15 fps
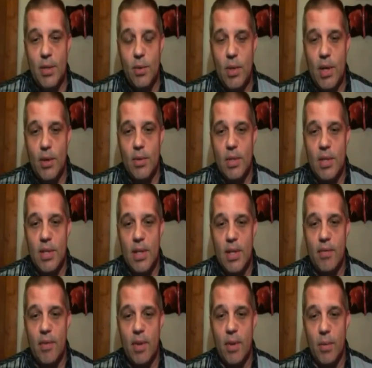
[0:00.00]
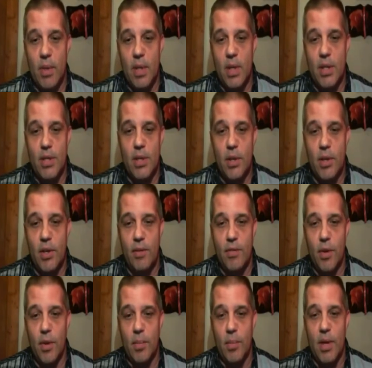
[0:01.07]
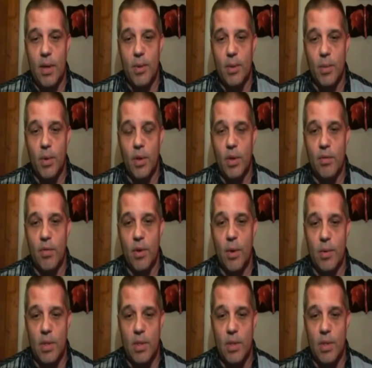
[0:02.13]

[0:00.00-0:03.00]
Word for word: 2007 with an engineering firm that I was working for.